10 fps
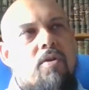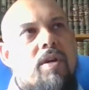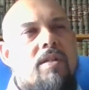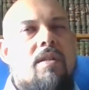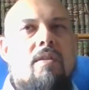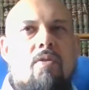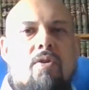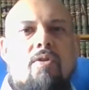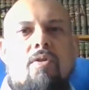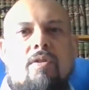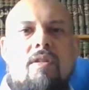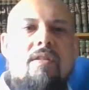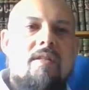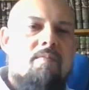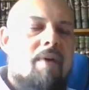theories that, oh, you know,
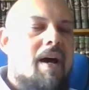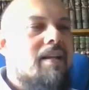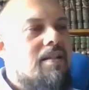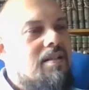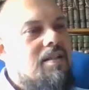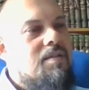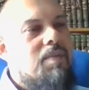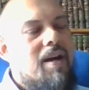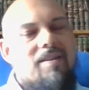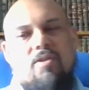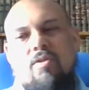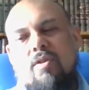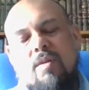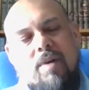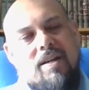this is bad, this is bad, you know,
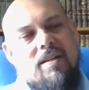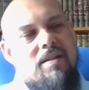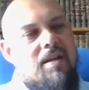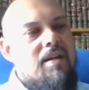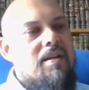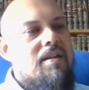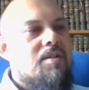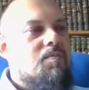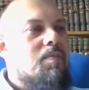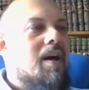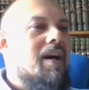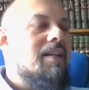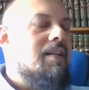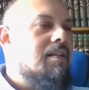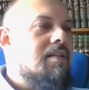Riba is
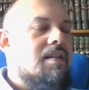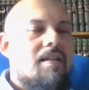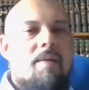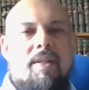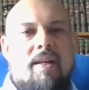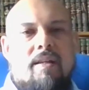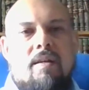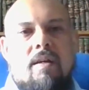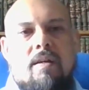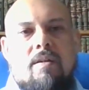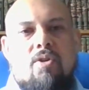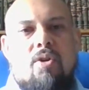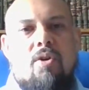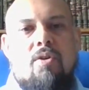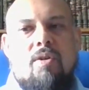bad and this and that. But then,
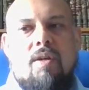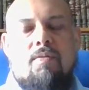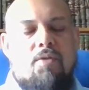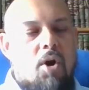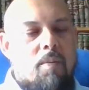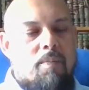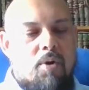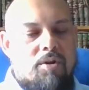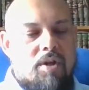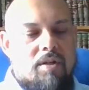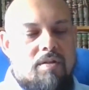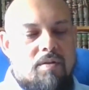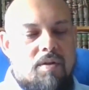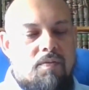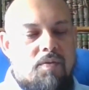you know, if your product,
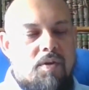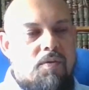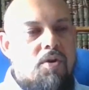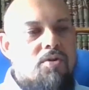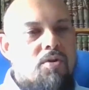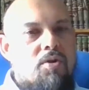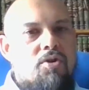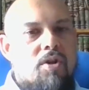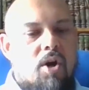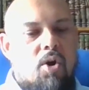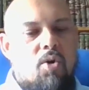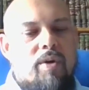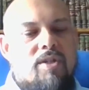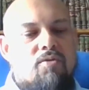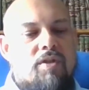if, if your solution are
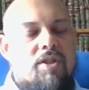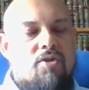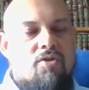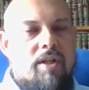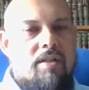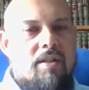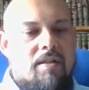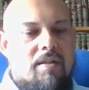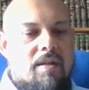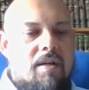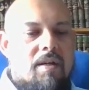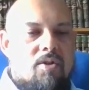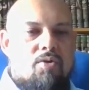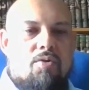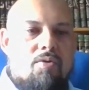always restricted
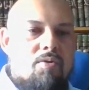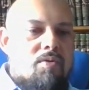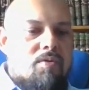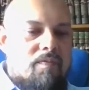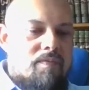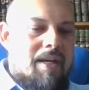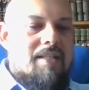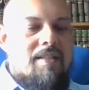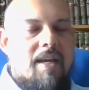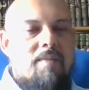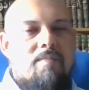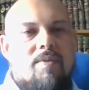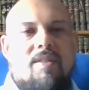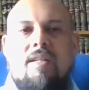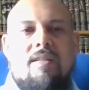to the
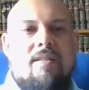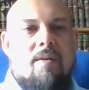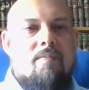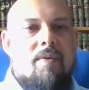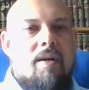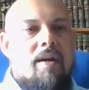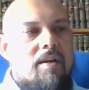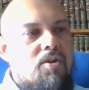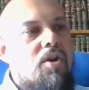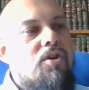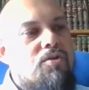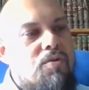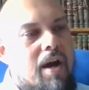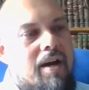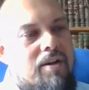same system and you're not
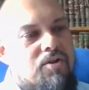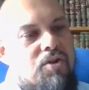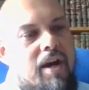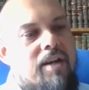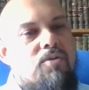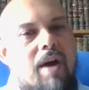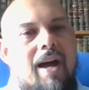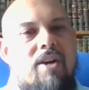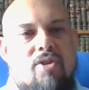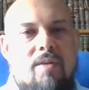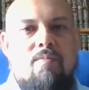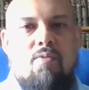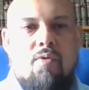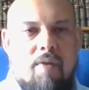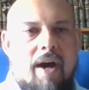to, trying to actually
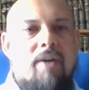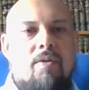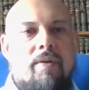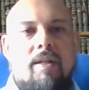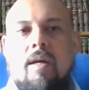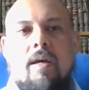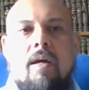move out of it,